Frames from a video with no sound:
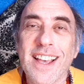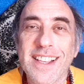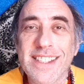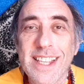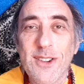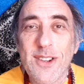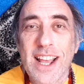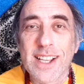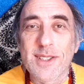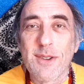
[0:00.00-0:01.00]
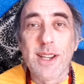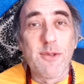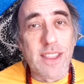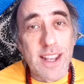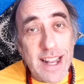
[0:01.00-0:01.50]
See you next week
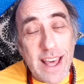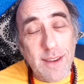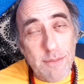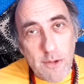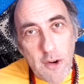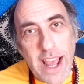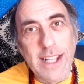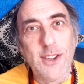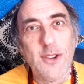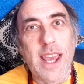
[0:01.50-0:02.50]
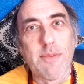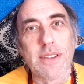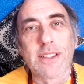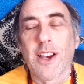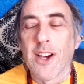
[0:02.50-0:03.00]
with another brand new
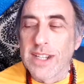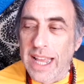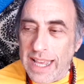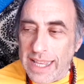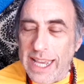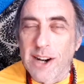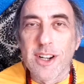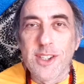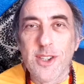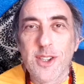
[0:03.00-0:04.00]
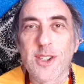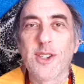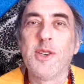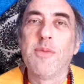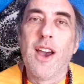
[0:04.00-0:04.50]
episode here on
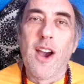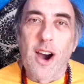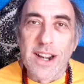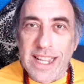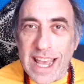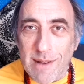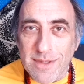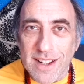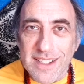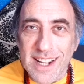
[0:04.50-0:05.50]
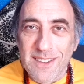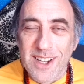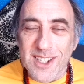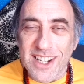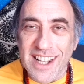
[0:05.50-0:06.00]
YouTube on Cape Town
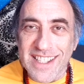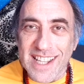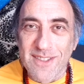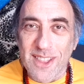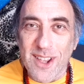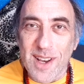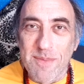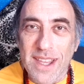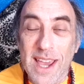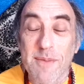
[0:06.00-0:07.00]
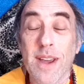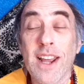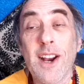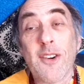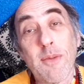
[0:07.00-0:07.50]
Television at 7:30 p.m.
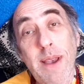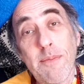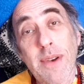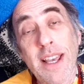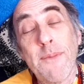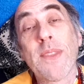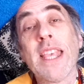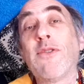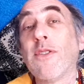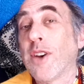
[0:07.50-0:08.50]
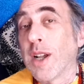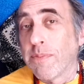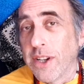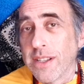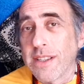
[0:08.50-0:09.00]
Remember, if you've got
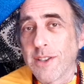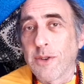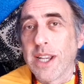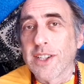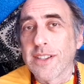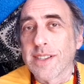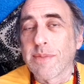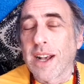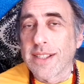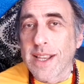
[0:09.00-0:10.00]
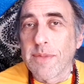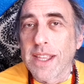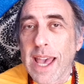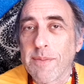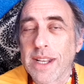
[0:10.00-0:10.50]
personal questions about
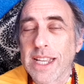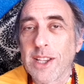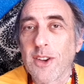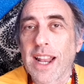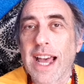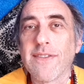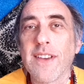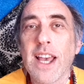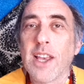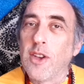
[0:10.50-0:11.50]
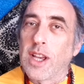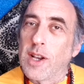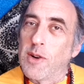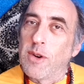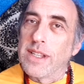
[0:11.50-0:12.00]
something happening in your life, you
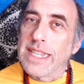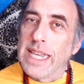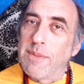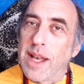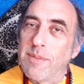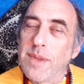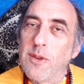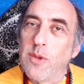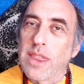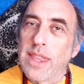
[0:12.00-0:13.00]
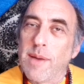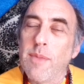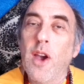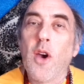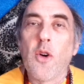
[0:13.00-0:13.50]
can always email me with
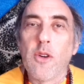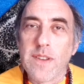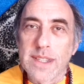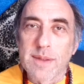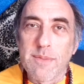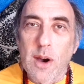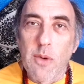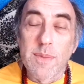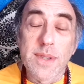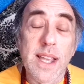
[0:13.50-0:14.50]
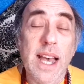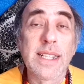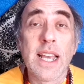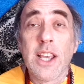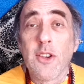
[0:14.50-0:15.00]
them or visit my
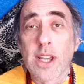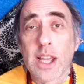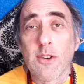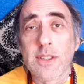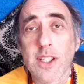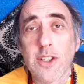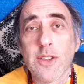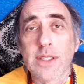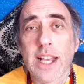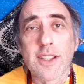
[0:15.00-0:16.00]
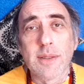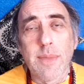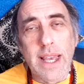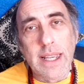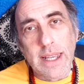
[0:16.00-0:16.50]
website. You can also use that to
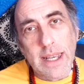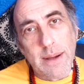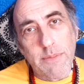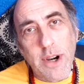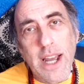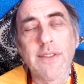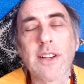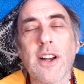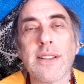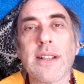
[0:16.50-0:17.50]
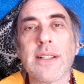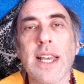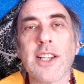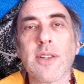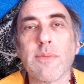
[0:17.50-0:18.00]
make a private
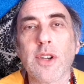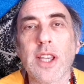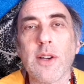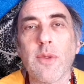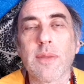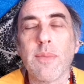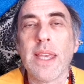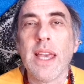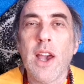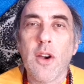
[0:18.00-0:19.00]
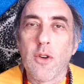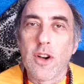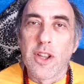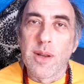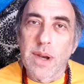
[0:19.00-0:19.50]
consultation booking with me or
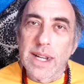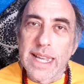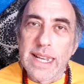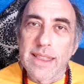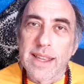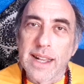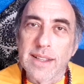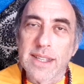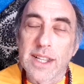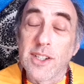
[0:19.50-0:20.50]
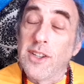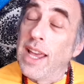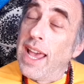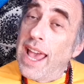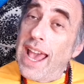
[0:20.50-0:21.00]
learn about anything else I do.
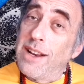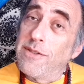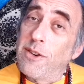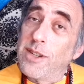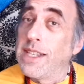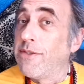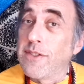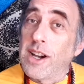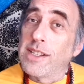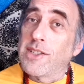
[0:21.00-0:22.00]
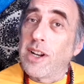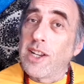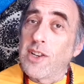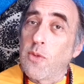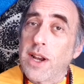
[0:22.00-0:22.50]
And of course, if you've got
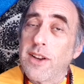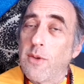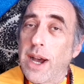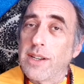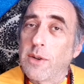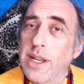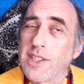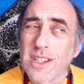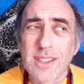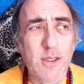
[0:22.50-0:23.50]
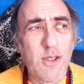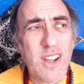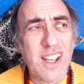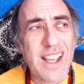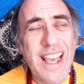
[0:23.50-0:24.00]
Astrology 101 questions or
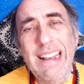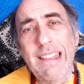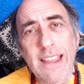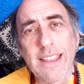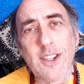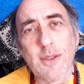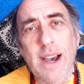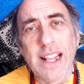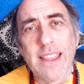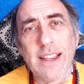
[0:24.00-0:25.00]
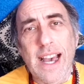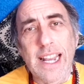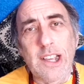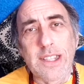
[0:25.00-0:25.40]
anything that you might think I know